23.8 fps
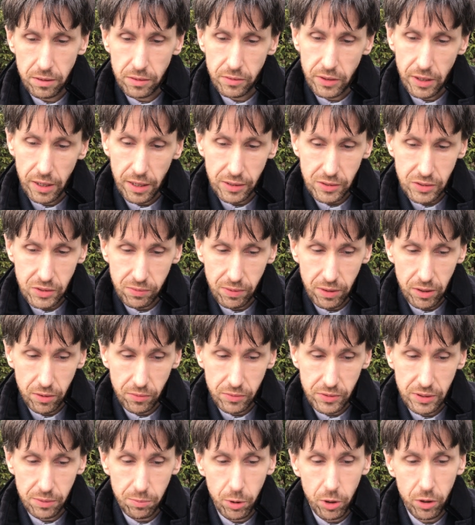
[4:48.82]
The answer
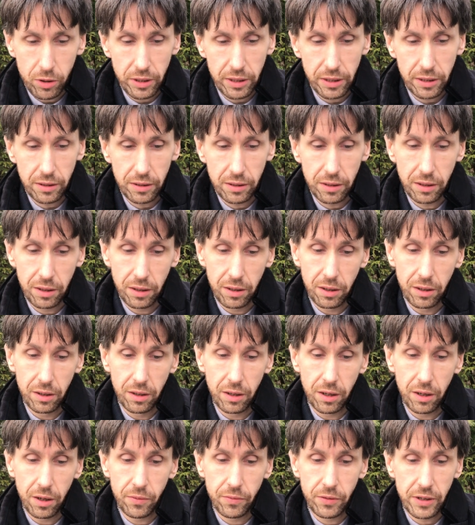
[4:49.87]
of the morning
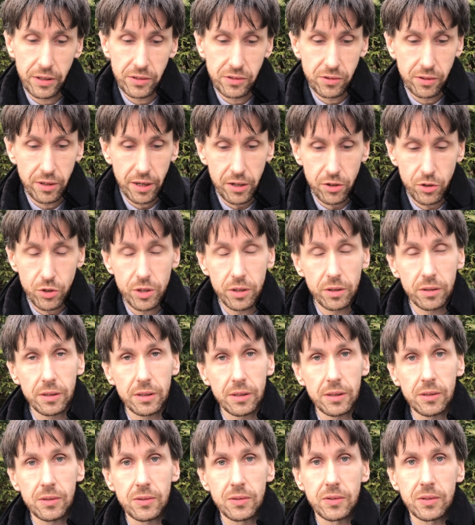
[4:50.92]
of resurrection
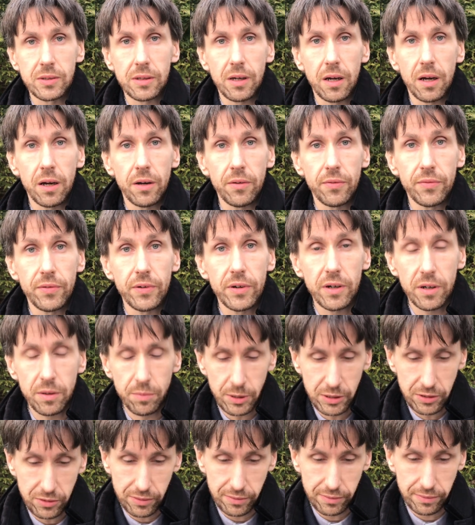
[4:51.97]
is
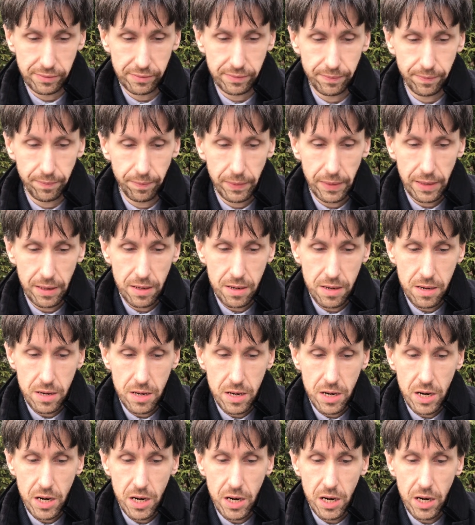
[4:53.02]
affirmative.
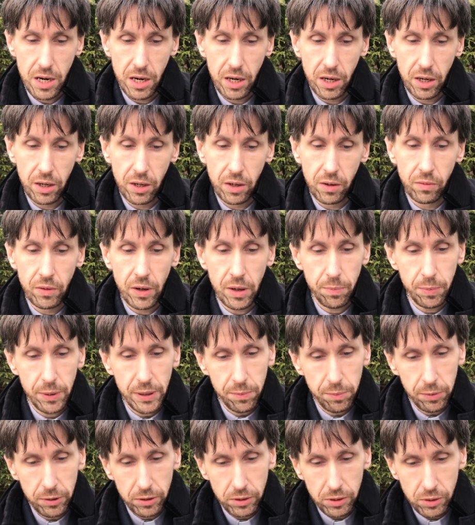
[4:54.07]
Where
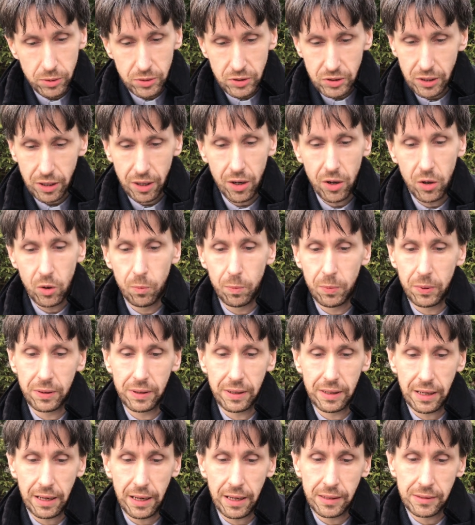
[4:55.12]
people lose hope
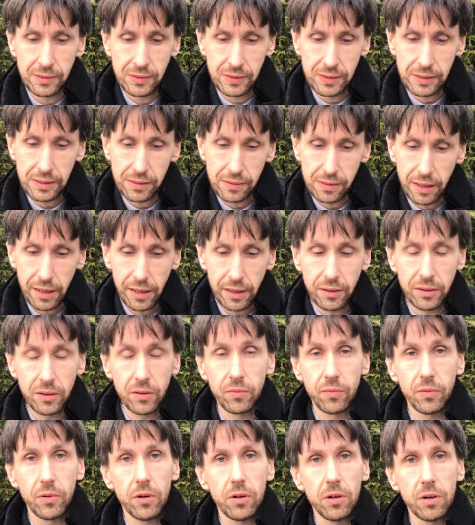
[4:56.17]
and see the end
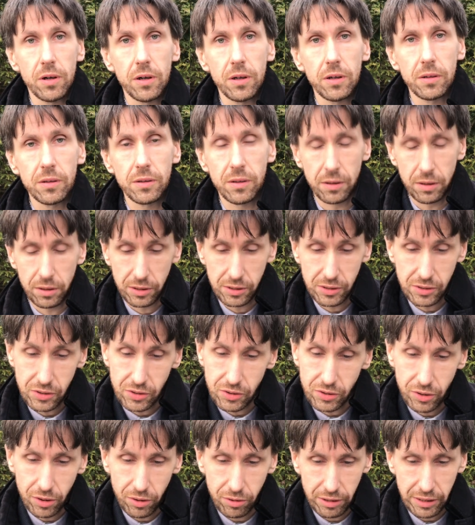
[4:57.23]
of all
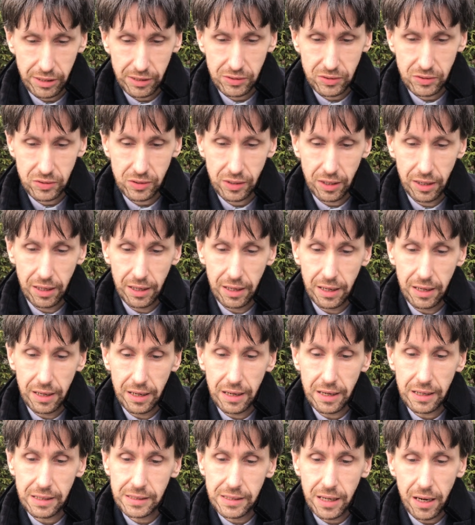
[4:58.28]
stories,
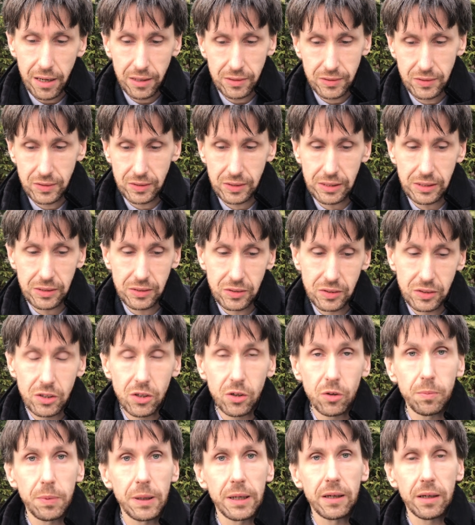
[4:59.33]
God sees
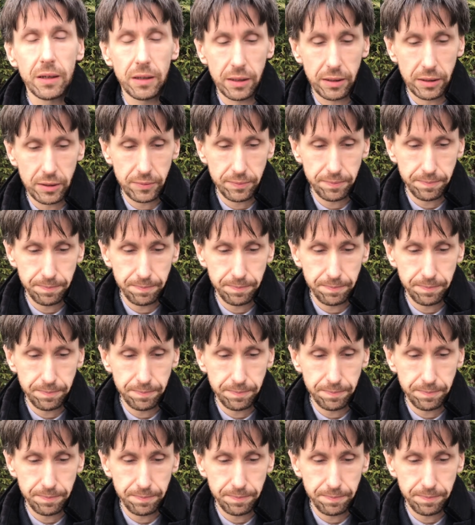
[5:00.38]
new beginning.